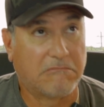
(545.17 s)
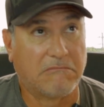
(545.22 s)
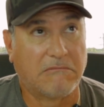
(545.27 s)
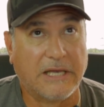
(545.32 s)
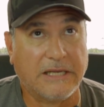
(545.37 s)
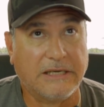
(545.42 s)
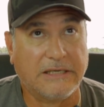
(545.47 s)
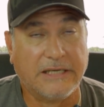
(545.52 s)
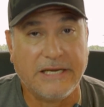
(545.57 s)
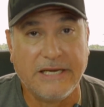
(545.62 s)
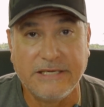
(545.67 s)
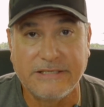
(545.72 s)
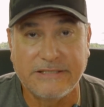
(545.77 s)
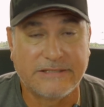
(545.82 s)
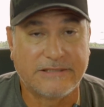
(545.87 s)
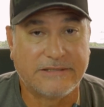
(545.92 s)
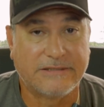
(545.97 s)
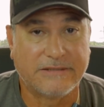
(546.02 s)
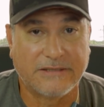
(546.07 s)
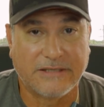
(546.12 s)
At
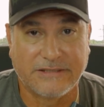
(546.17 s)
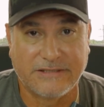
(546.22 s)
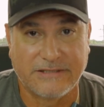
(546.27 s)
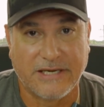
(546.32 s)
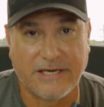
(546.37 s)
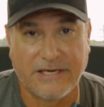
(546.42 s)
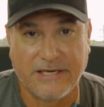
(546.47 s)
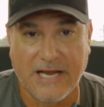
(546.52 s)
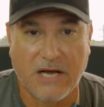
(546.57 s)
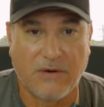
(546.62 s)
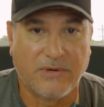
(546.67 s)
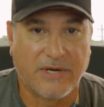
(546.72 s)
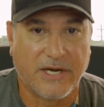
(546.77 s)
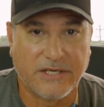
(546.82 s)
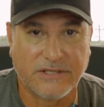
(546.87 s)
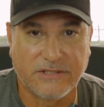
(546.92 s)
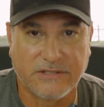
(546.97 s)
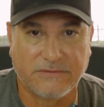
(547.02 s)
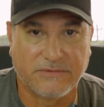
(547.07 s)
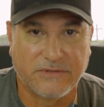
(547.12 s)
least, let's say
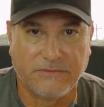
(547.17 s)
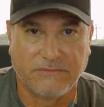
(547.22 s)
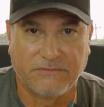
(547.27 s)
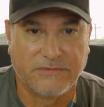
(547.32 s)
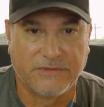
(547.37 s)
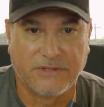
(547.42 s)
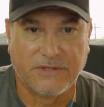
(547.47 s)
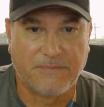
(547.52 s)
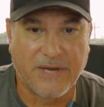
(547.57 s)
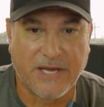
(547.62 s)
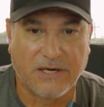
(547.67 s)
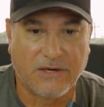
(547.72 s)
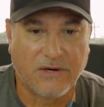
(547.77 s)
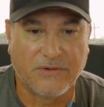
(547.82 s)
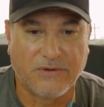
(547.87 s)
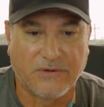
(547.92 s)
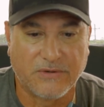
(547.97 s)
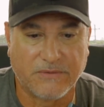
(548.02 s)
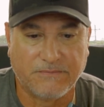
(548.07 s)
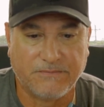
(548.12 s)
nowadays, depending
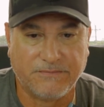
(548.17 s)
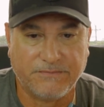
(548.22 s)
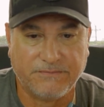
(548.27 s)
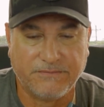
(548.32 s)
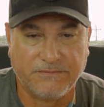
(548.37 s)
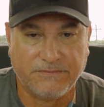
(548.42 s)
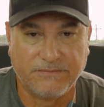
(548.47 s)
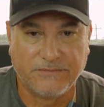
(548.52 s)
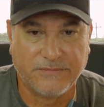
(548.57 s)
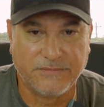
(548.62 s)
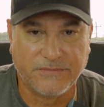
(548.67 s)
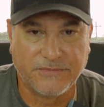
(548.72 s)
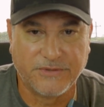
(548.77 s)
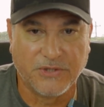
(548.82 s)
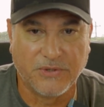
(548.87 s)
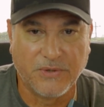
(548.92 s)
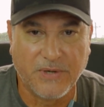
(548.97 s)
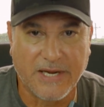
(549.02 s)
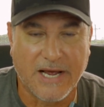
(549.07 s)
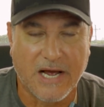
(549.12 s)
on their
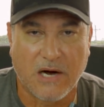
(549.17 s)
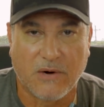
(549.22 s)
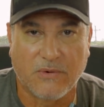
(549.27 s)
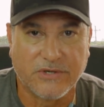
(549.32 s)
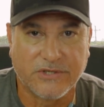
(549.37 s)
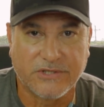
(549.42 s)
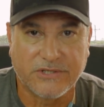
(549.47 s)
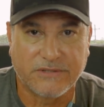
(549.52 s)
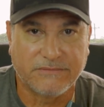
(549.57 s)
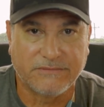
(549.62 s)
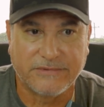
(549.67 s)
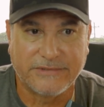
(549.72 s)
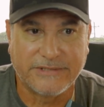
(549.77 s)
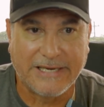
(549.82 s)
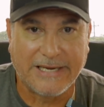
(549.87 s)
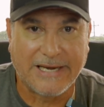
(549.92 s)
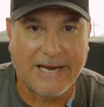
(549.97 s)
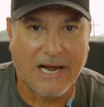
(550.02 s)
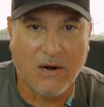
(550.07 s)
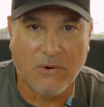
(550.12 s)
duty hours,
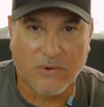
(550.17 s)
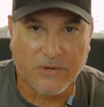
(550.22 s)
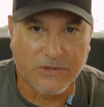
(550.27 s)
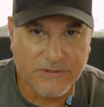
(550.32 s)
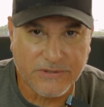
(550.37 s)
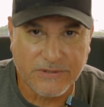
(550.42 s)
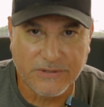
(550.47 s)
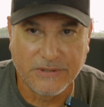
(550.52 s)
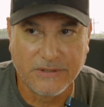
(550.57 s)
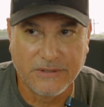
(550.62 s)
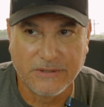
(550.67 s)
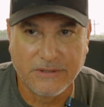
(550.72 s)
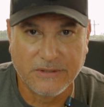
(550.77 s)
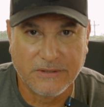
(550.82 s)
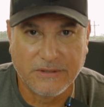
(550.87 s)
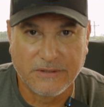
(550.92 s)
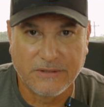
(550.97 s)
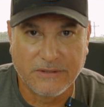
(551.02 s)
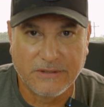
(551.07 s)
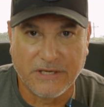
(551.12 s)
10 hours,
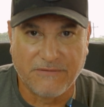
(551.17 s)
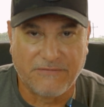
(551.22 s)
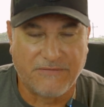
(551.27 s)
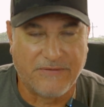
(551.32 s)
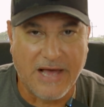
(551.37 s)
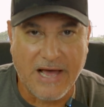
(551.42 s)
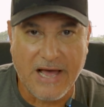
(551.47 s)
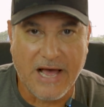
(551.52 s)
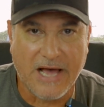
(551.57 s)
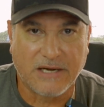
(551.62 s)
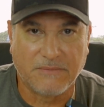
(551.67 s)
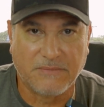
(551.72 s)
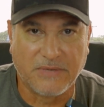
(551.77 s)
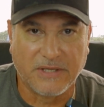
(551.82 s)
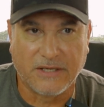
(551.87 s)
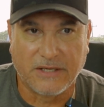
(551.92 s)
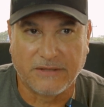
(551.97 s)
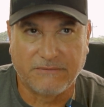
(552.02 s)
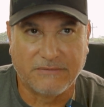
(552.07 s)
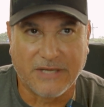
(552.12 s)
if that.
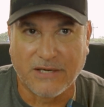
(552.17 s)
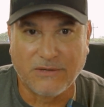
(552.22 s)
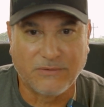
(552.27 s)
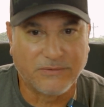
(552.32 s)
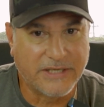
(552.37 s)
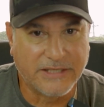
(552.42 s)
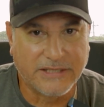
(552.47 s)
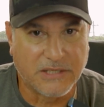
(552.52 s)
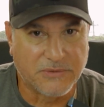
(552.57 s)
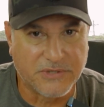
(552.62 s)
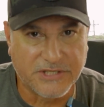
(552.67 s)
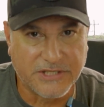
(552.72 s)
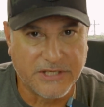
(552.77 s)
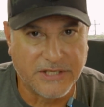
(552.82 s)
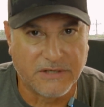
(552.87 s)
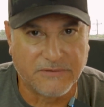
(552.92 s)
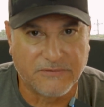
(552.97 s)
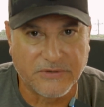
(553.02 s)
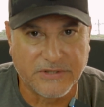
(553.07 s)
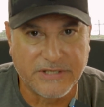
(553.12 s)
But I don't think they were sitting
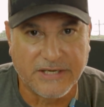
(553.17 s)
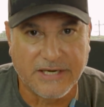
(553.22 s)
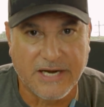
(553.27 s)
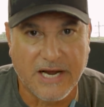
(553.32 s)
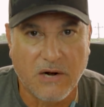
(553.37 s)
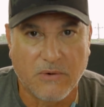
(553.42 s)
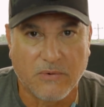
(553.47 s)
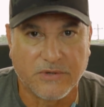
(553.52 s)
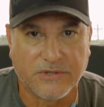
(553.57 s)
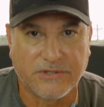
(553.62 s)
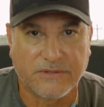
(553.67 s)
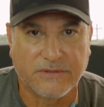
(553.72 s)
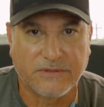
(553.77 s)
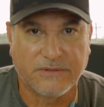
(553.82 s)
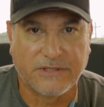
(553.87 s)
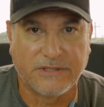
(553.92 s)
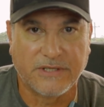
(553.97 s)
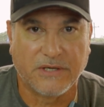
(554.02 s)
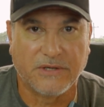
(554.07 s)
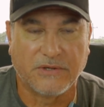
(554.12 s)
there for 10 hours,
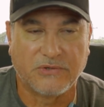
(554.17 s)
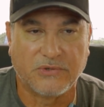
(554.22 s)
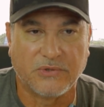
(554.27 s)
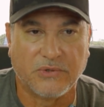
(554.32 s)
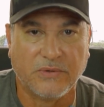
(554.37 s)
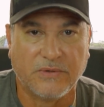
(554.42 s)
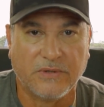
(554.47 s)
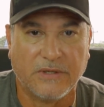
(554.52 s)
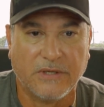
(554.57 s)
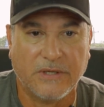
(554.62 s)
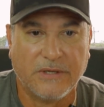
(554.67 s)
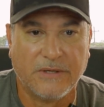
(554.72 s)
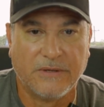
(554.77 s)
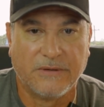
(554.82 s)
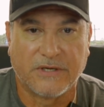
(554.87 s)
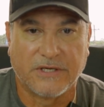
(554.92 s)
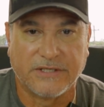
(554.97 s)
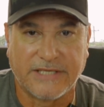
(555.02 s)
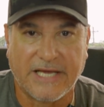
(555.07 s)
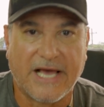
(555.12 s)
to tell you the truth,
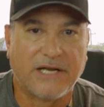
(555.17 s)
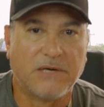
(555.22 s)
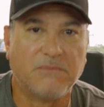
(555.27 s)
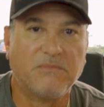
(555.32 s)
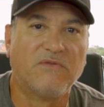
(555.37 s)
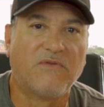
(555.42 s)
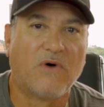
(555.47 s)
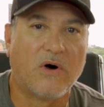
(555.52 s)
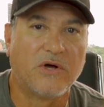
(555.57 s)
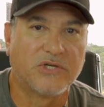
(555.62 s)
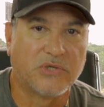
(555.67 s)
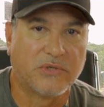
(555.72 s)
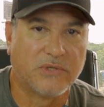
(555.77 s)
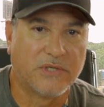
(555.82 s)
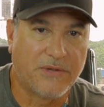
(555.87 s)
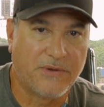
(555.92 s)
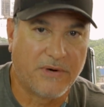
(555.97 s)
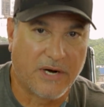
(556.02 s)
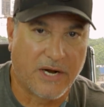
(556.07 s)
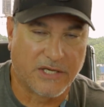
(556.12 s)
because they had to move on to
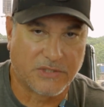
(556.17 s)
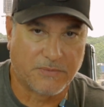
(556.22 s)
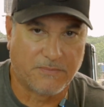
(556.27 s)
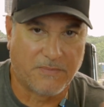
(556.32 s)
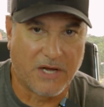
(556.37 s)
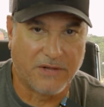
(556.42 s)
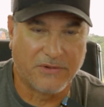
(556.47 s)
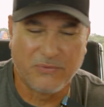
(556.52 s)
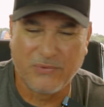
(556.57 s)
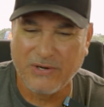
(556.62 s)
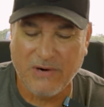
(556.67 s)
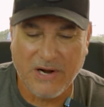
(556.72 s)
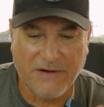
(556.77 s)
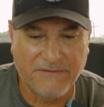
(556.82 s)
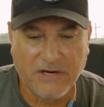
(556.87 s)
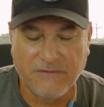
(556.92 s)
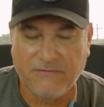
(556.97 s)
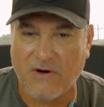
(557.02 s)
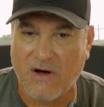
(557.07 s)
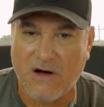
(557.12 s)
another hotspot. We don't have
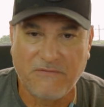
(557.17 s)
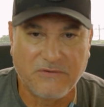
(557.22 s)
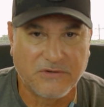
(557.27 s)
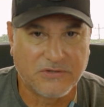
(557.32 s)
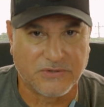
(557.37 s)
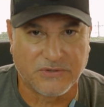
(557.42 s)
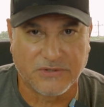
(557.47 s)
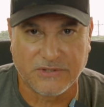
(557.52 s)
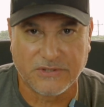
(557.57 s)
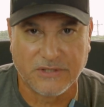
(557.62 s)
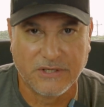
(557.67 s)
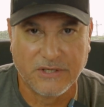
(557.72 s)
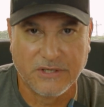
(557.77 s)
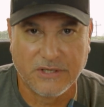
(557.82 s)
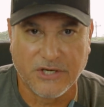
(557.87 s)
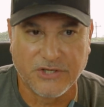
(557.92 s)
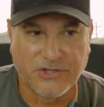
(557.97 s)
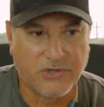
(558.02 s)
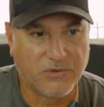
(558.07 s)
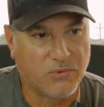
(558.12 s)
enough officers,
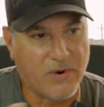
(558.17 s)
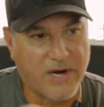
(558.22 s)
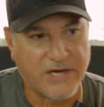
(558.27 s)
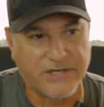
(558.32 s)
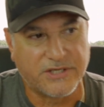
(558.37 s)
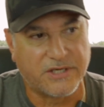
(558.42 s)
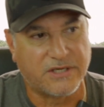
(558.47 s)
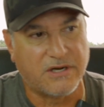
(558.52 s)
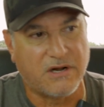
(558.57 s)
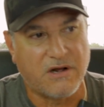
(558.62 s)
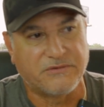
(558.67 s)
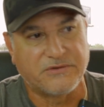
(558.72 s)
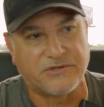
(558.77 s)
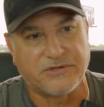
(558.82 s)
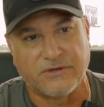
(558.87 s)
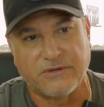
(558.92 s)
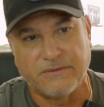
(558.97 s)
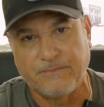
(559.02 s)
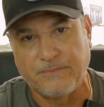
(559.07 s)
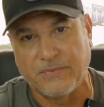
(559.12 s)
because you're wasting an
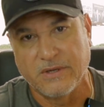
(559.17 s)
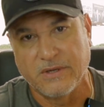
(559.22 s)
officer